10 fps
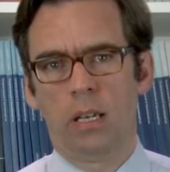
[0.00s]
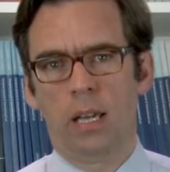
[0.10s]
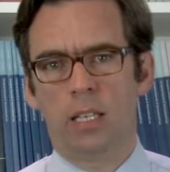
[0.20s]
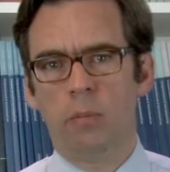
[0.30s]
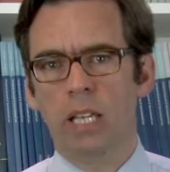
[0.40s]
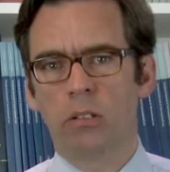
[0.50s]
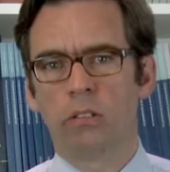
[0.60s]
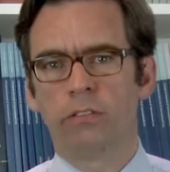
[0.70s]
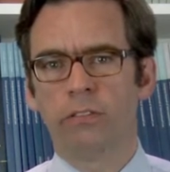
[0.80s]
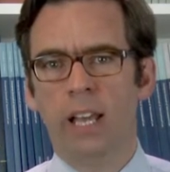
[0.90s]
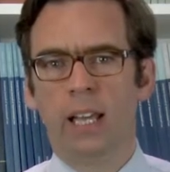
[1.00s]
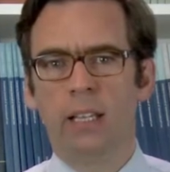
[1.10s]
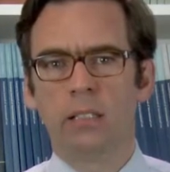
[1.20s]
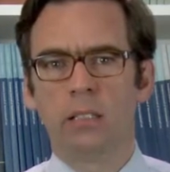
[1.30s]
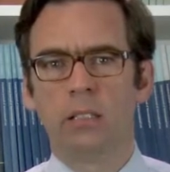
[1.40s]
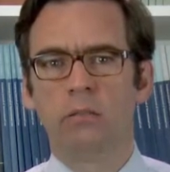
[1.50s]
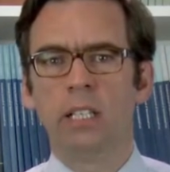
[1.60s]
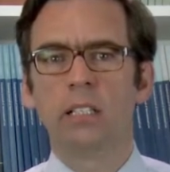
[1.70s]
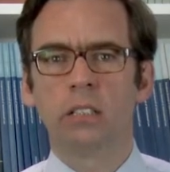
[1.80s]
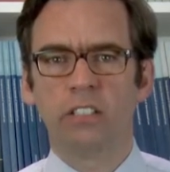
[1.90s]
As a matter of fact,
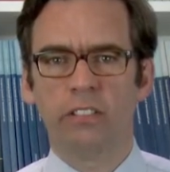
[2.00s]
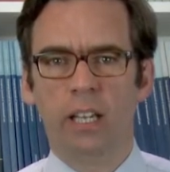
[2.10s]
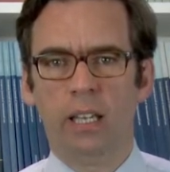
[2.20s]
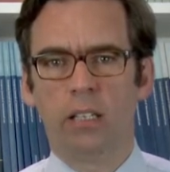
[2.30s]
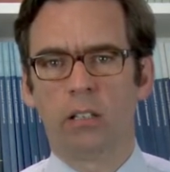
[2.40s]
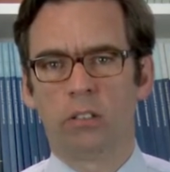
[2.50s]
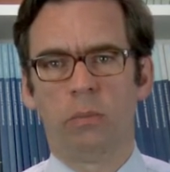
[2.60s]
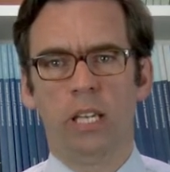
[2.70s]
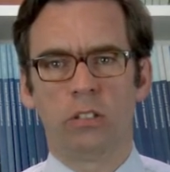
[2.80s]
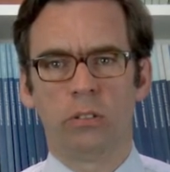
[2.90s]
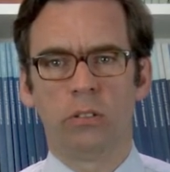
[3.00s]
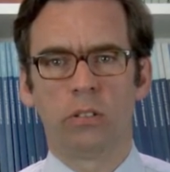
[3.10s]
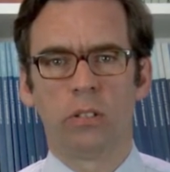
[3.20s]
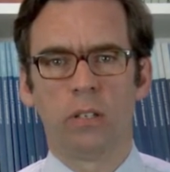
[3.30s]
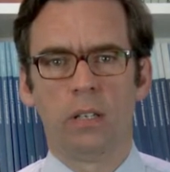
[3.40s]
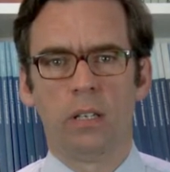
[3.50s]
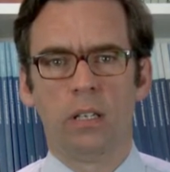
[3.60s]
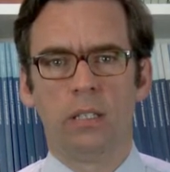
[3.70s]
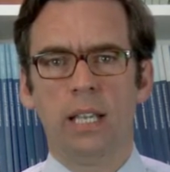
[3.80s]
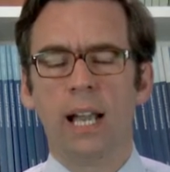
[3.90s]
when codifying countermeasures,
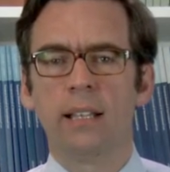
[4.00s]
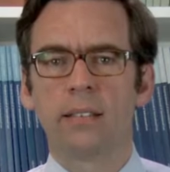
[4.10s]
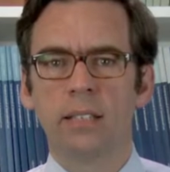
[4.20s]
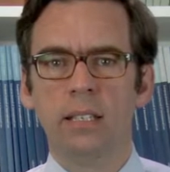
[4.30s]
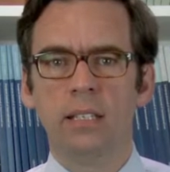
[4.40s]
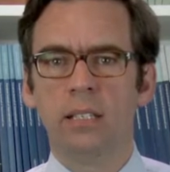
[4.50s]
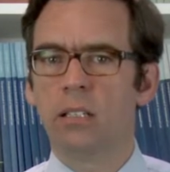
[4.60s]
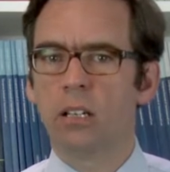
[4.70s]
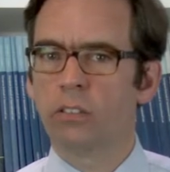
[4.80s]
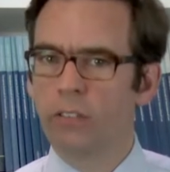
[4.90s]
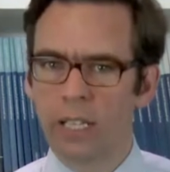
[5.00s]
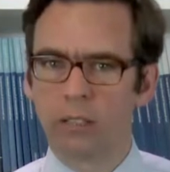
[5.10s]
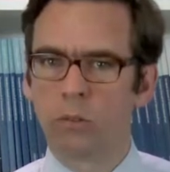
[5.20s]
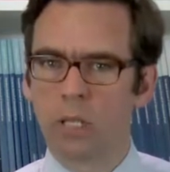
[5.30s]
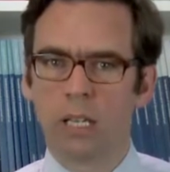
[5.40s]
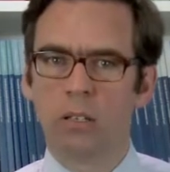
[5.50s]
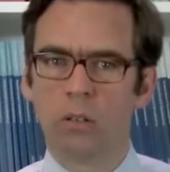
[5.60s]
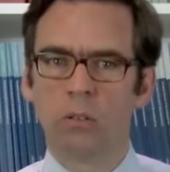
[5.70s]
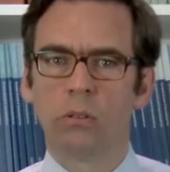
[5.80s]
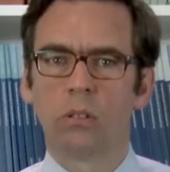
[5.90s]
the ILC did not fail to take
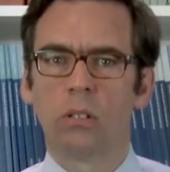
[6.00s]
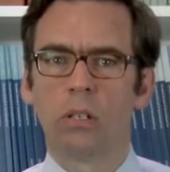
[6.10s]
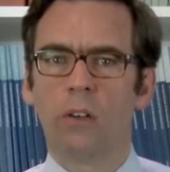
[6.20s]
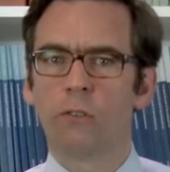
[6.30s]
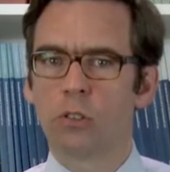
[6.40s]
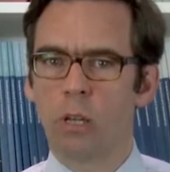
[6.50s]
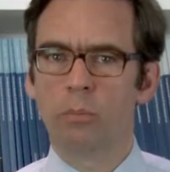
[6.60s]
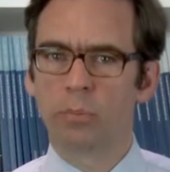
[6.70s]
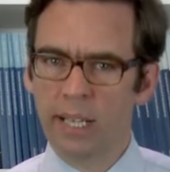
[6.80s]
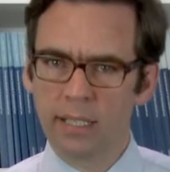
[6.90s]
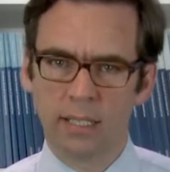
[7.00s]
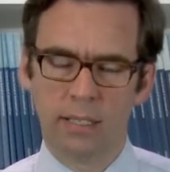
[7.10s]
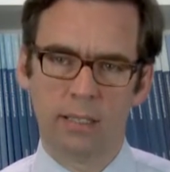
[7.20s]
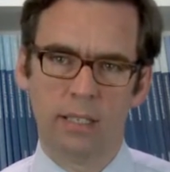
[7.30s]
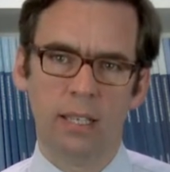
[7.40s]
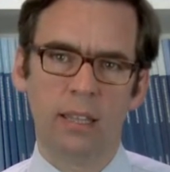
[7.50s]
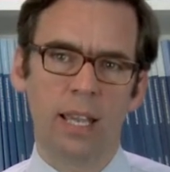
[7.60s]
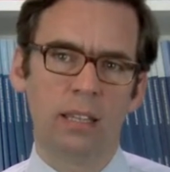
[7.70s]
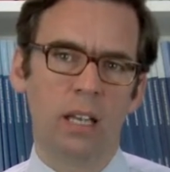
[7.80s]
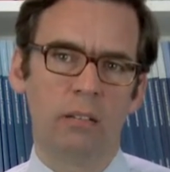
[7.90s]
note of some practice in
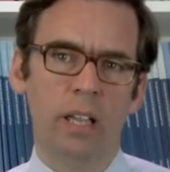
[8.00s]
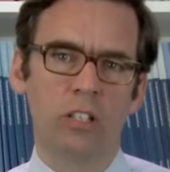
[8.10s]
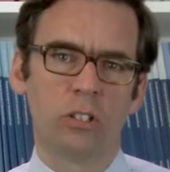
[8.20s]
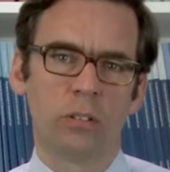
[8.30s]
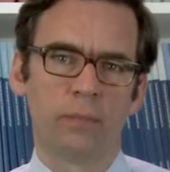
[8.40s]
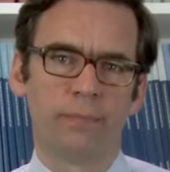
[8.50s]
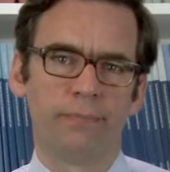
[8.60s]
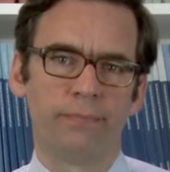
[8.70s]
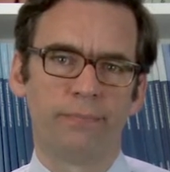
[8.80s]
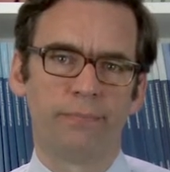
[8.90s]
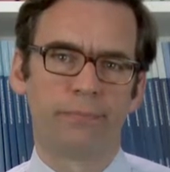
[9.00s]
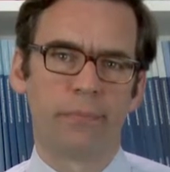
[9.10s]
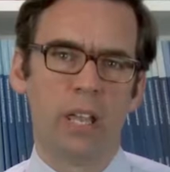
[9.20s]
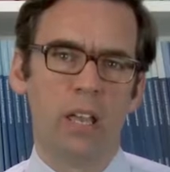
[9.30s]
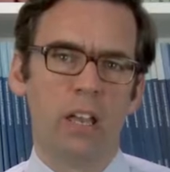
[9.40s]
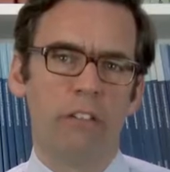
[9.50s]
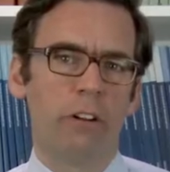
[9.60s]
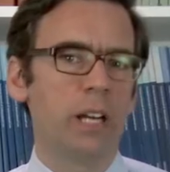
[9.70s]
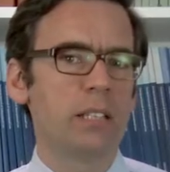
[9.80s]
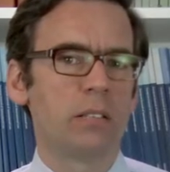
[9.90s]
that direction.
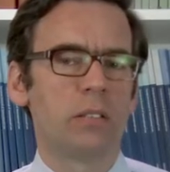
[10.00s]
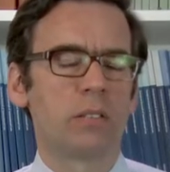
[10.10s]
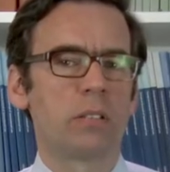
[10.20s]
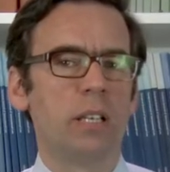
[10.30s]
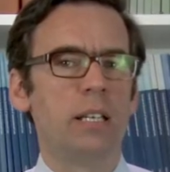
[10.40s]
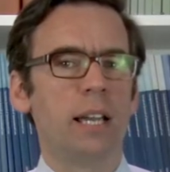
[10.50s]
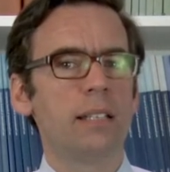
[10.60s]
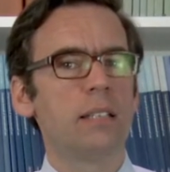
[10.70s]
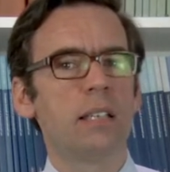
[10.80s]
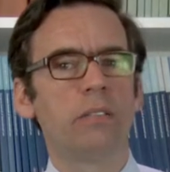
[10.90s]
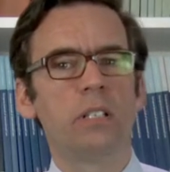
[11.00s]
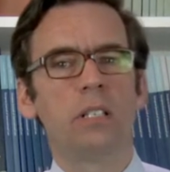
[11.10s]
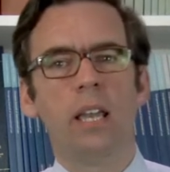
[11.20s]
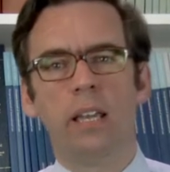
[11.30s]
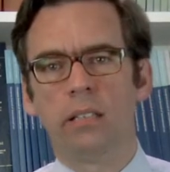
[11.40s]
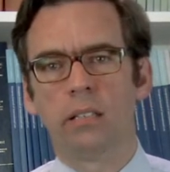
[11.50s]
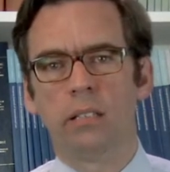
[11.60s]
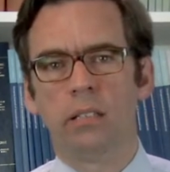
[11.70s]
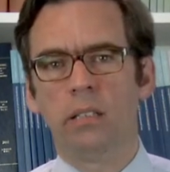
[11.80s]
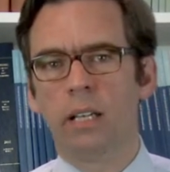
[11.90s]
For instance, in 1978,
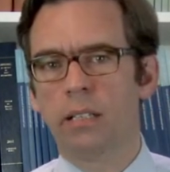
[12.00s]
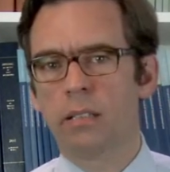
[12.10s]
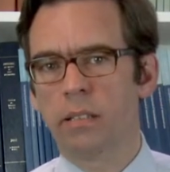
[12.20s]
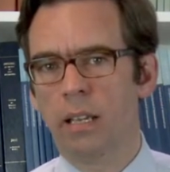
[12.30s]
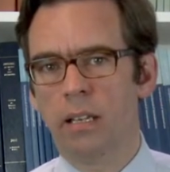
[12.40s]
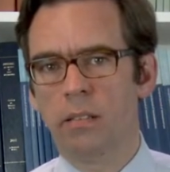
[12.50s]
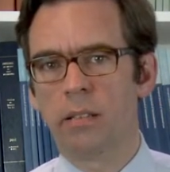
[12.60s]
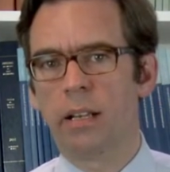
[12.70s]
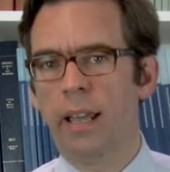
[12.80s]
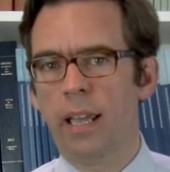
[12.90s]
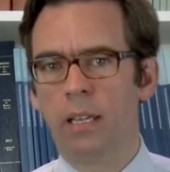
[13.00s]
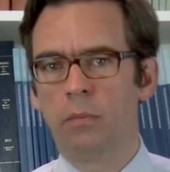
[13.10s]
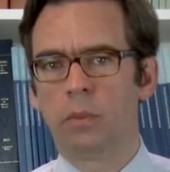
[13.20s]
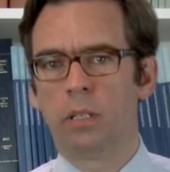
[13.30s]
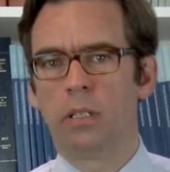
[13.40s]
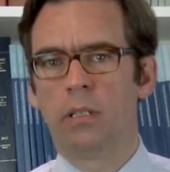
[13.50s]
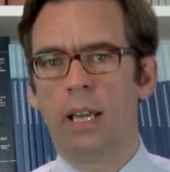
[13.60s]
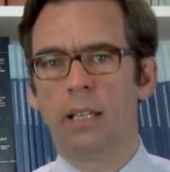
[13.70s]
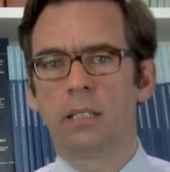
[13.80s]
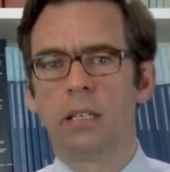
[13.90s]
the United States claimed
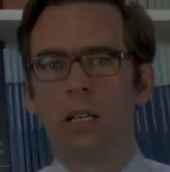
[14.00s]
that,